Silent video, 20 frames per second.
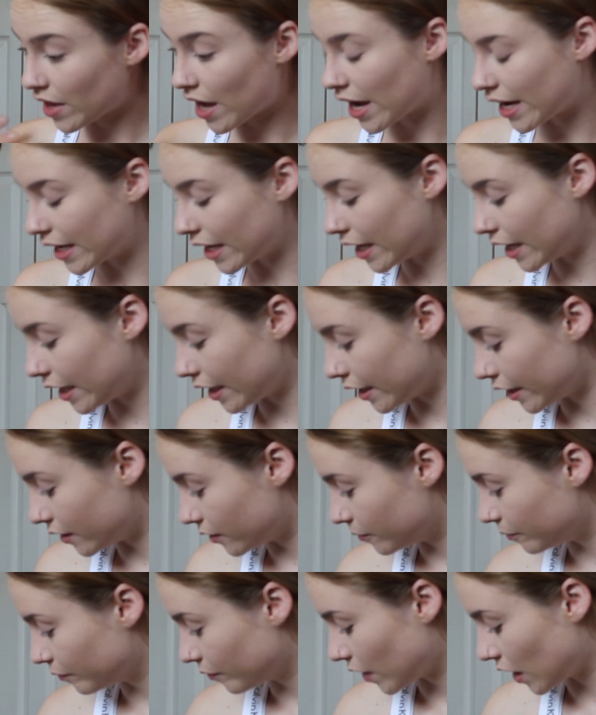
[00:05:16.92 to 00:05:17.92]
I
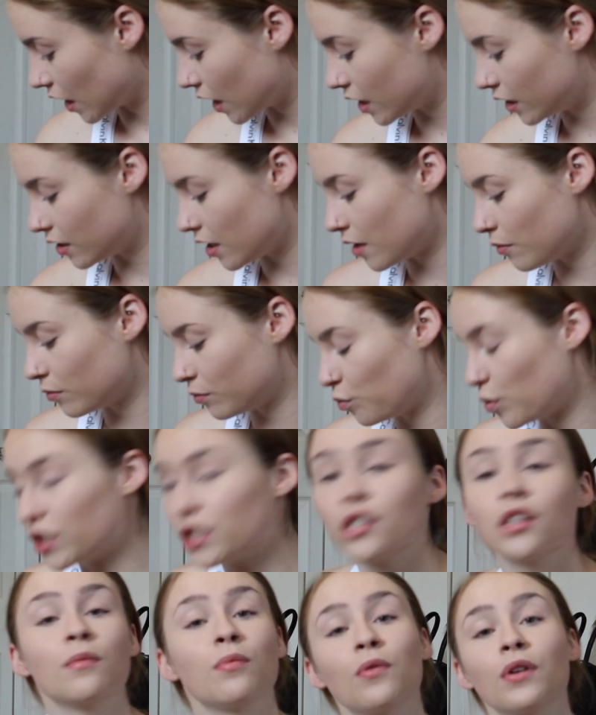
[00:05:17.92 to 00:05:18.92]
can't, like,
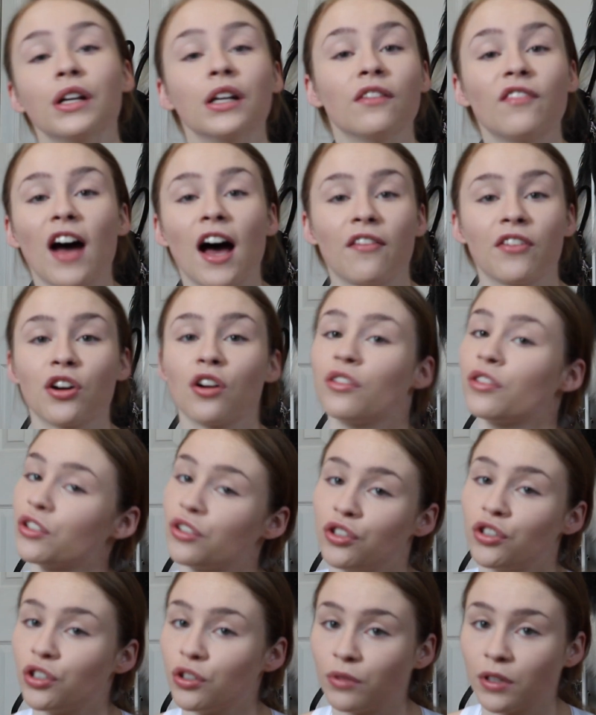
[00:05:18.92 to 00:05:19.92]
what's the point of having all
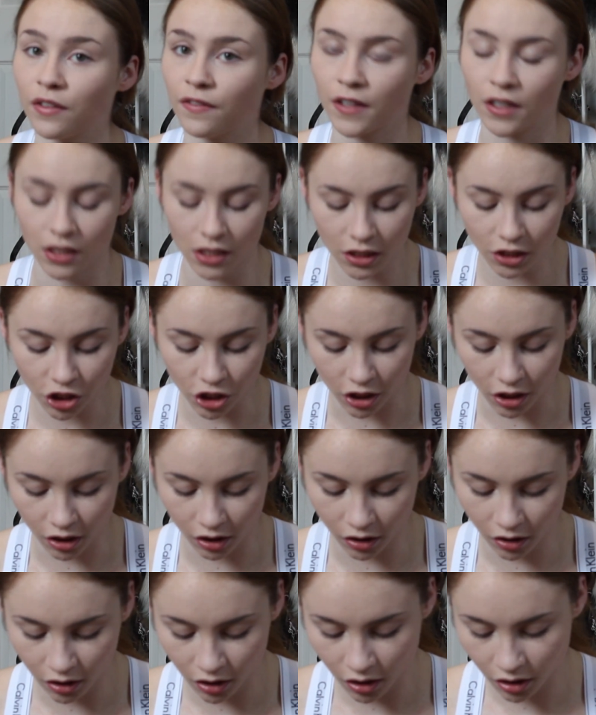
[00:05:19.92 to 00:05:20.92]
this dewy
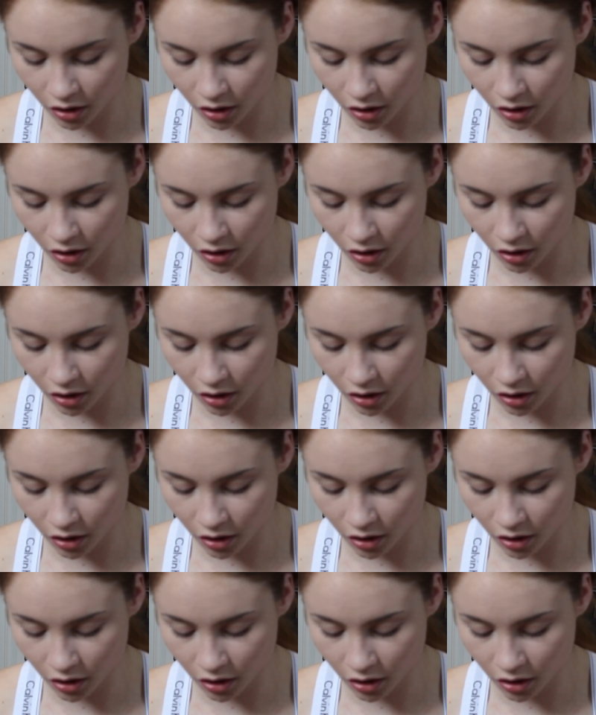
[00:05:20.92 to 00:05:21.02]
foundation?